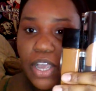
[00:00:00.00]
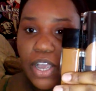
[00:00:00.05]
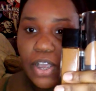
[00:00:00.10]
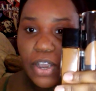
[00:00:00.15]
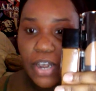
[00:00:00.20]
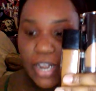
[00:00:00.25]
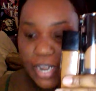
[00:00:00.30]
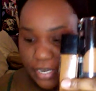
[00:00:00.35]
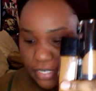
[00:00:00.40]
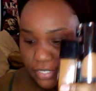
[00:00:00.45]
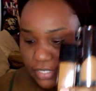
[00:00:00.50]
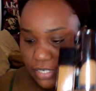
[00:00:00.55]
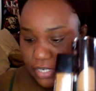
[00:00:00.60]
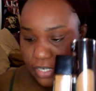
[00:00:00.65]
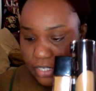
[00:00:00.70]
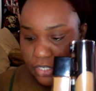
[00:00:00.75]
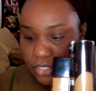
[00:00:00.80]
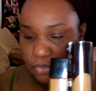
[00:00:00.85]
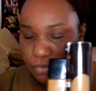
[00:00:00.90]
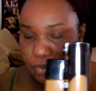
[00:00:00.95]
All right, so
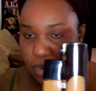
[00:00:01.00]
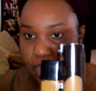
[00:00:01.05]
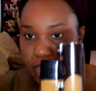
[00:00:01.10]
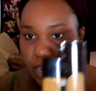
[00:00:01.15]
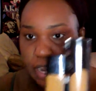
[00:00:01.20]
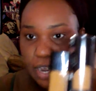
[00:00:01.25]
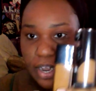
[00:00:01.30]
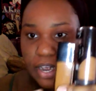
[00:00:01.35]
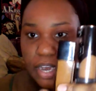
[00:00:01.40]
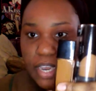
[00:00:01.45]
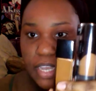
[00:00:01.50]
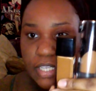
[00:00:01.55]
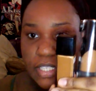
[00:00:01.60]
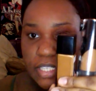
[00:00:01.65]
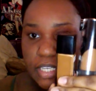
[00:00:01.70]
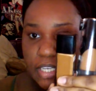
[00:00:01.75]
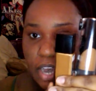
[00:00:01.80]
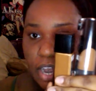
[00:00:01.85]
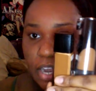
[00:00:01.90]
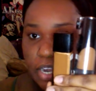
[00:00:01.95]
this one right here
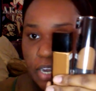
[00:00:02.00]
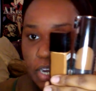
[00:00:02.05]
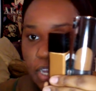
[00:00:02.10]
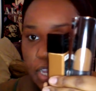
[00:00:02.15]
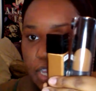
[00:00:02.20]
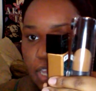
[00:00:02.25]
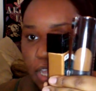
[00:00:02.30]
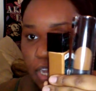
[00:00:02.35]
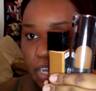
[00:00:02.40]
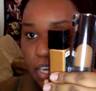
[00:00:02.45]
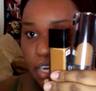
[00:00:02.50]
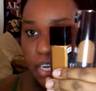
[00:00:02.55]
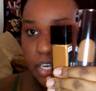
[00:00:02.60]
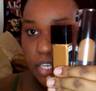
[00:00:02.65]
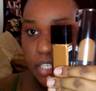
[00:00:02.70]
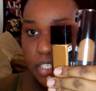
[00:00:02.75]
is a darker color.